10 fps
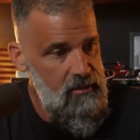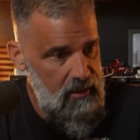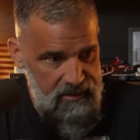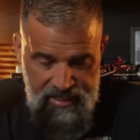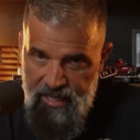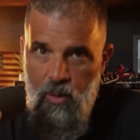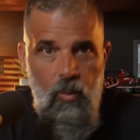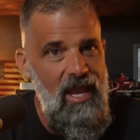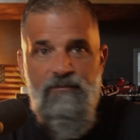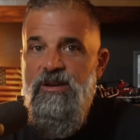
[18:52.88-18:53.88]
I'll tell
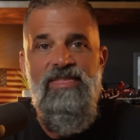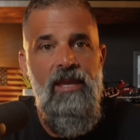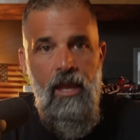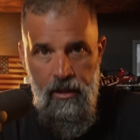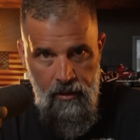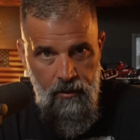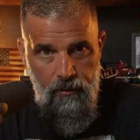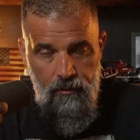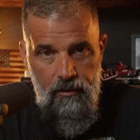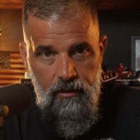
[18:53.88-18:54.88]
you everything I know.
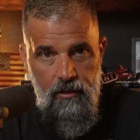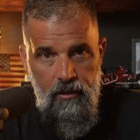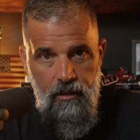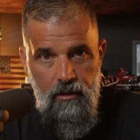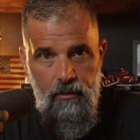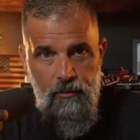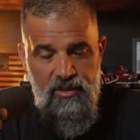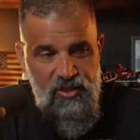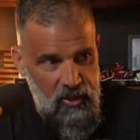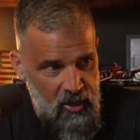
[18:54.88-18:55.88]

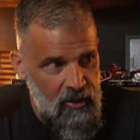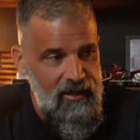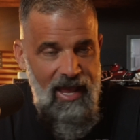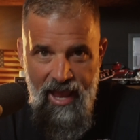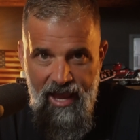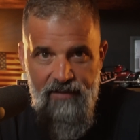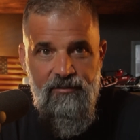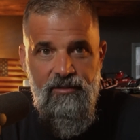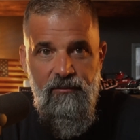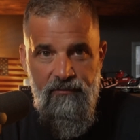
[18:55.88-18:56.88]
But you're going to
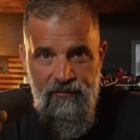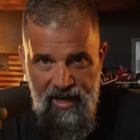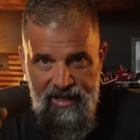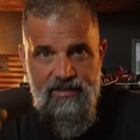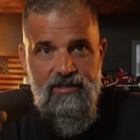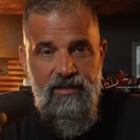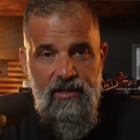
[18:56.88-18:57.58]
have to fight.